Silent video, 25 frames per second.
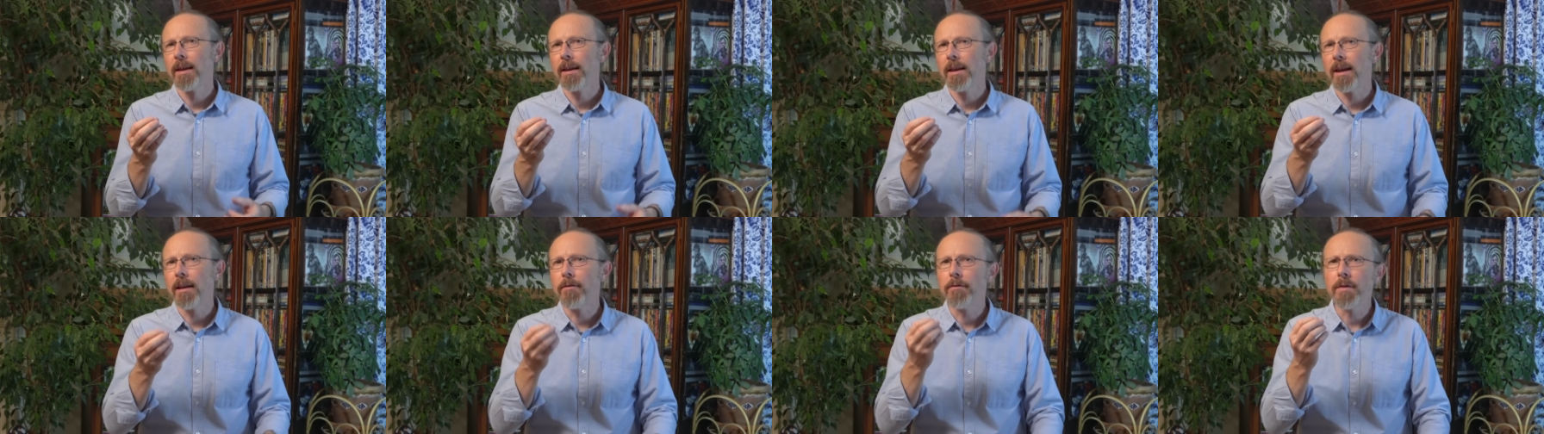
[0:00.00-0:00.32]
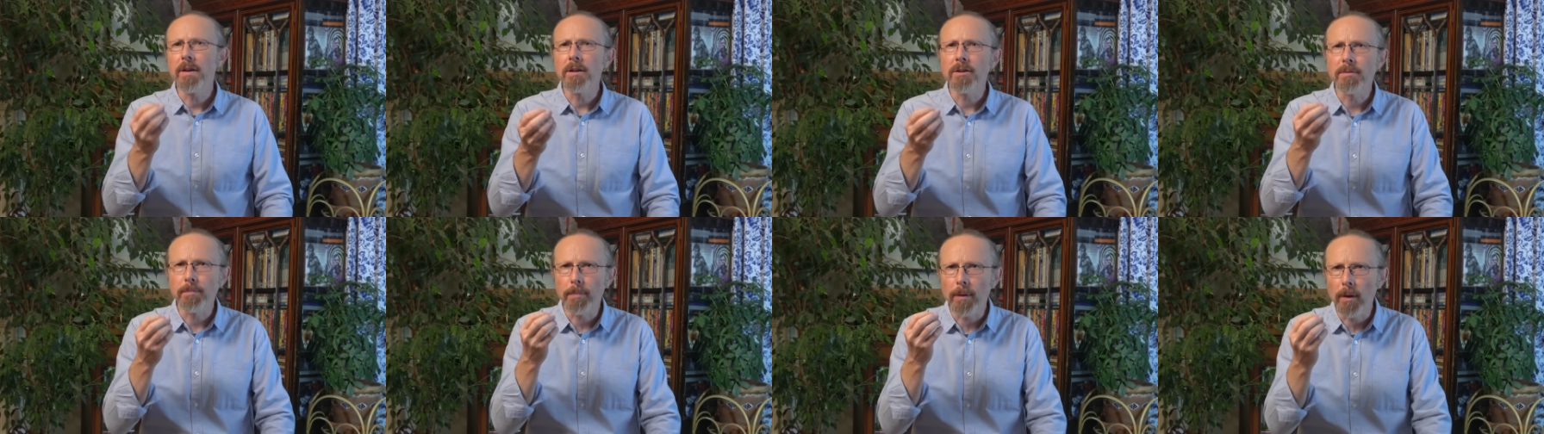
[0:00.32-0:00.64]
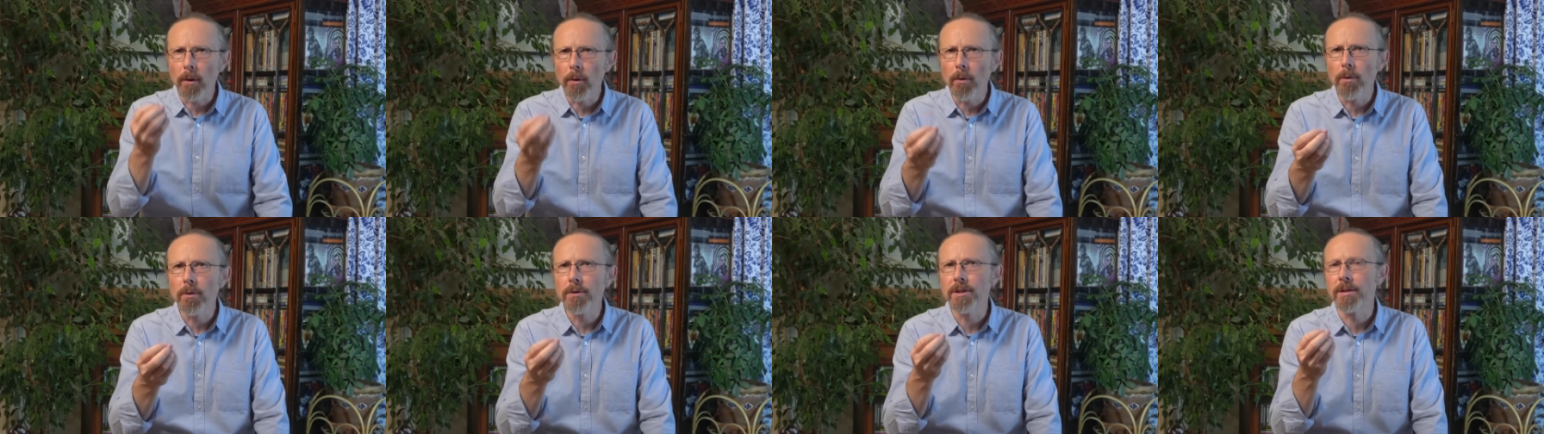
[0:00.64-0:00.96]
it feels
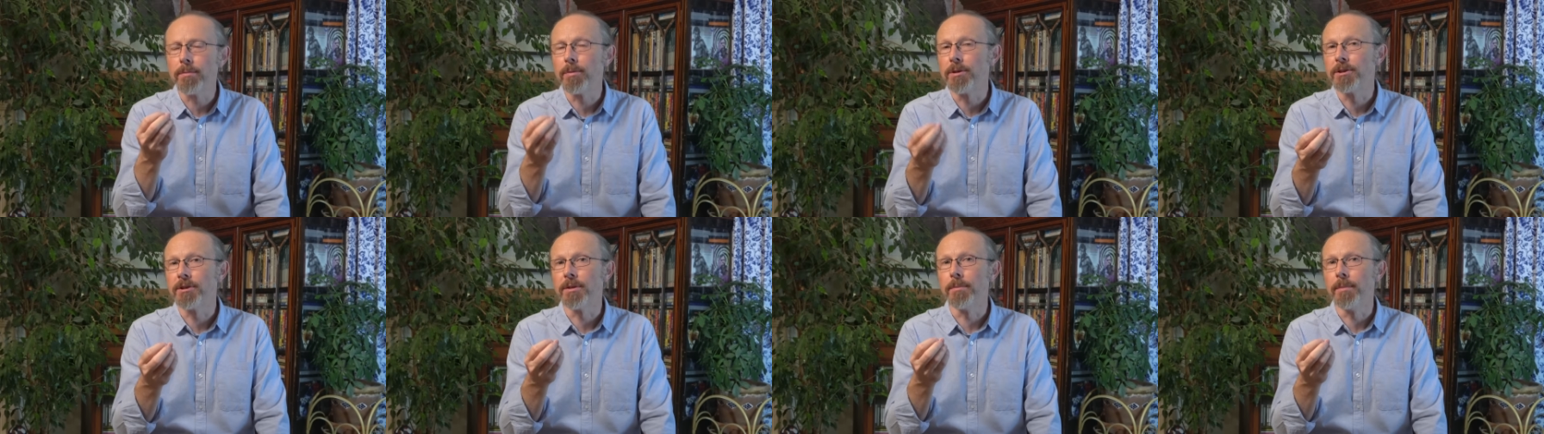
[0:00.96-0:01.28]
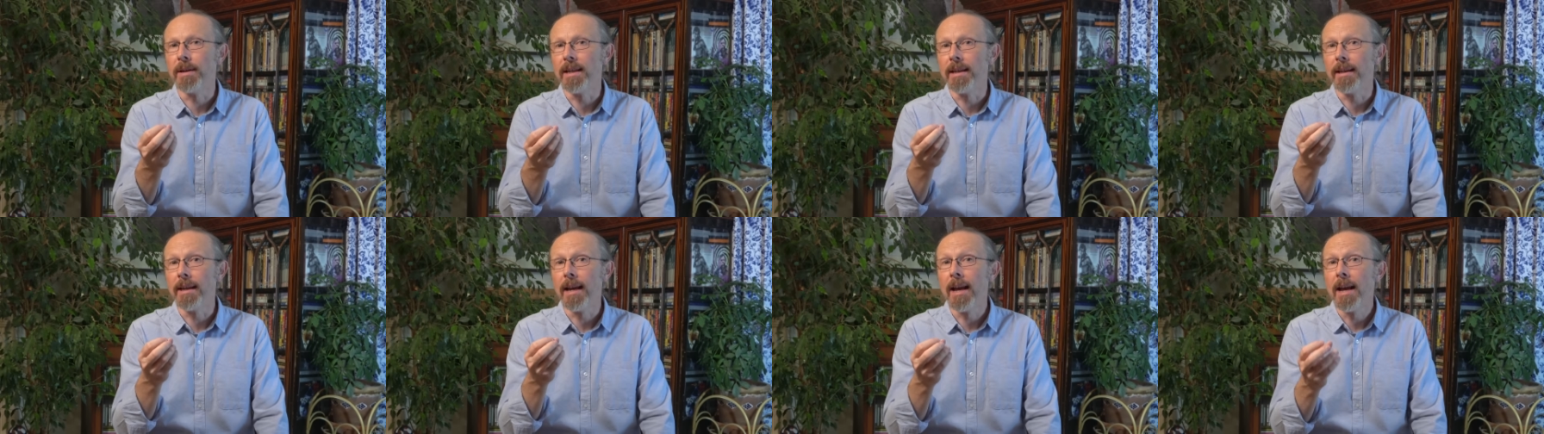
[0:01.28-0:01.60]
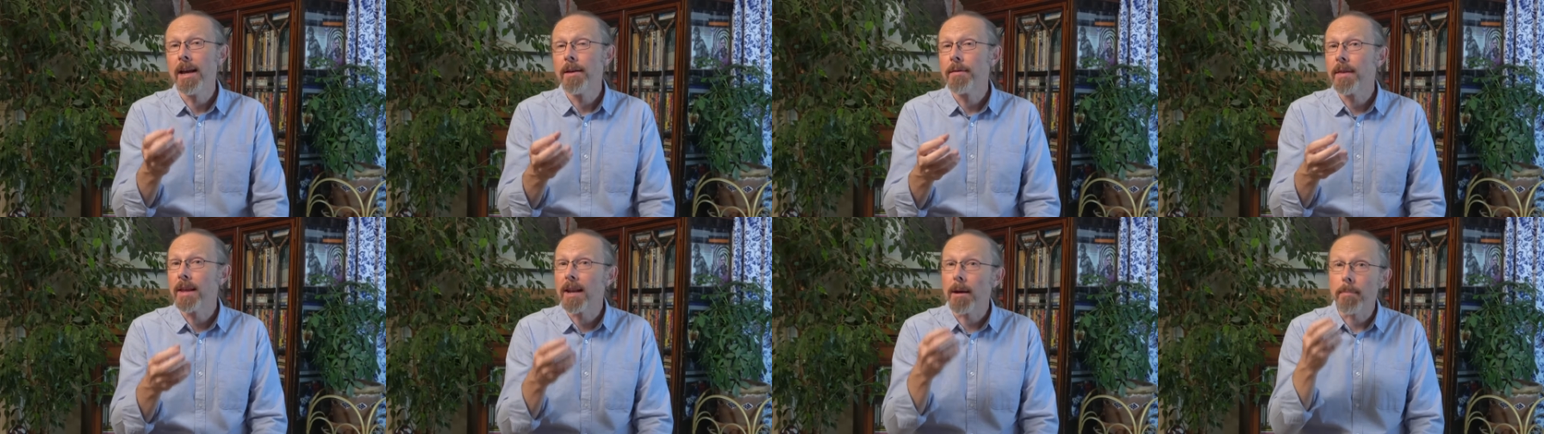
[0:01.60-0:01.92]
plausible to me
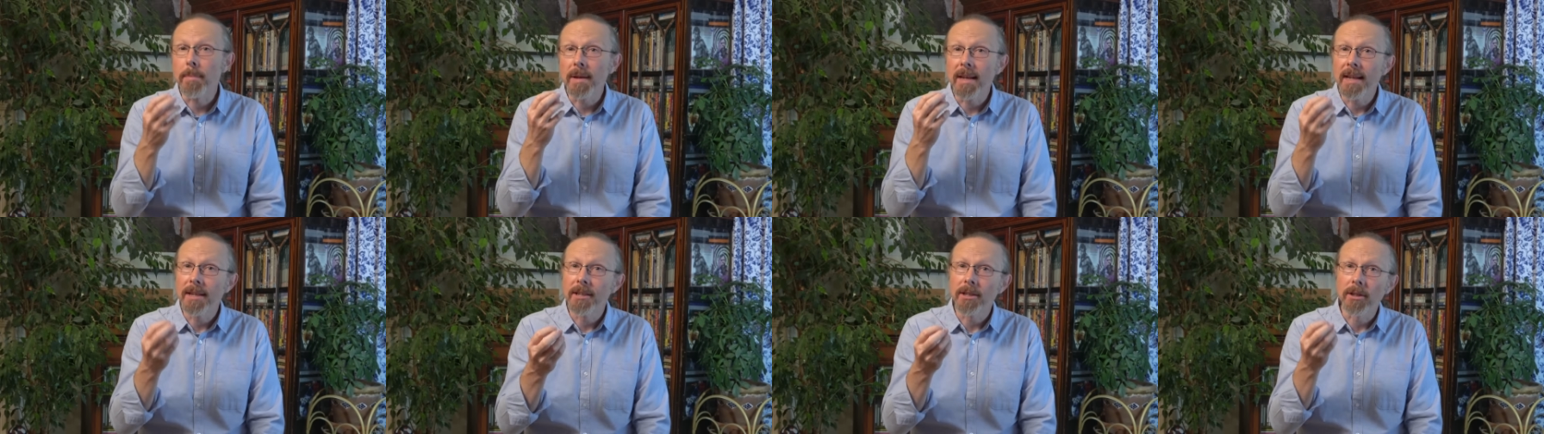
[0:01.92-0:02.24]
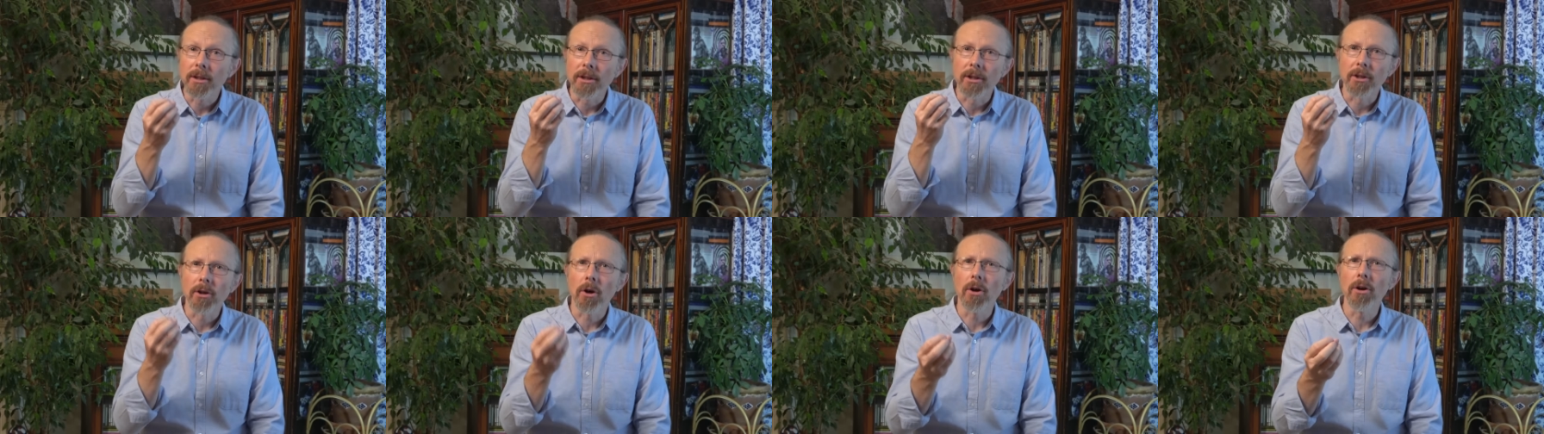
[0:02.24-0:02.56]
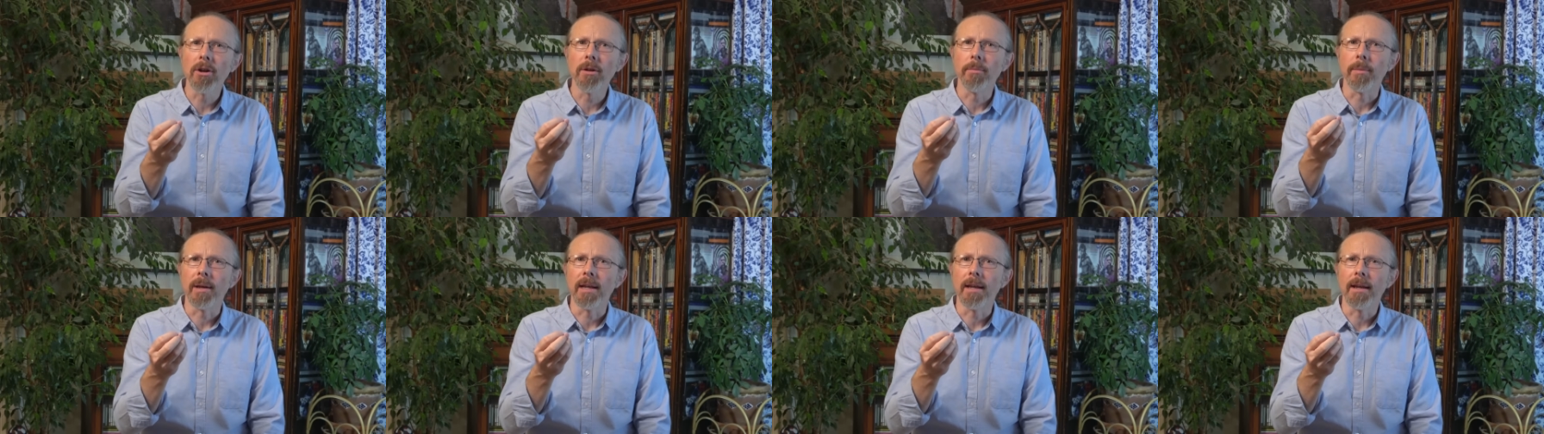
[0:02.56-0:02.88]
that our political
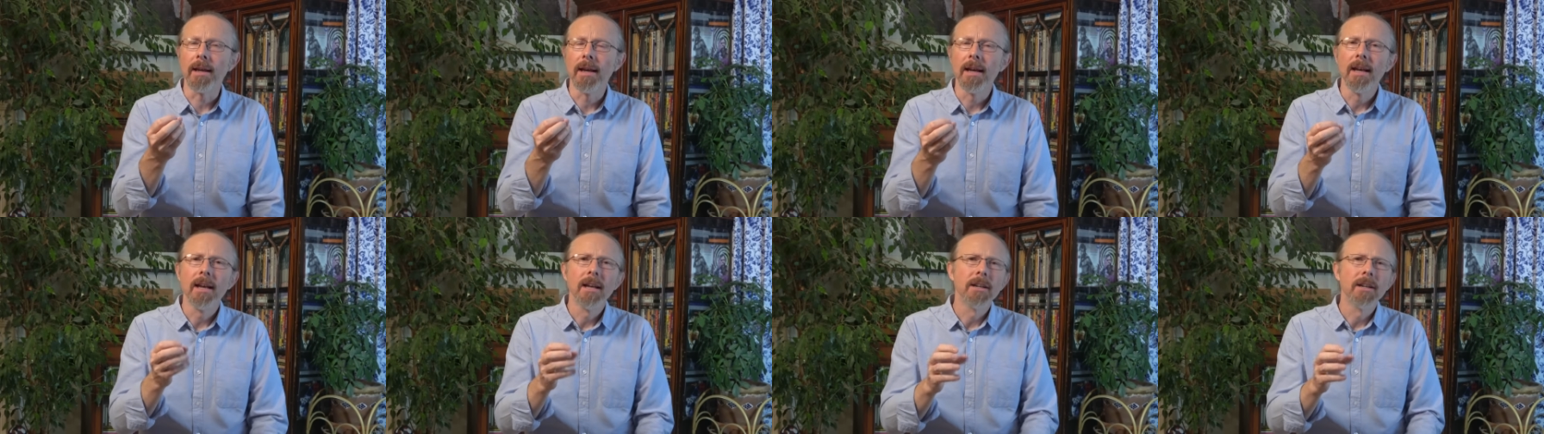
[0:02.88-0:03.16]
economy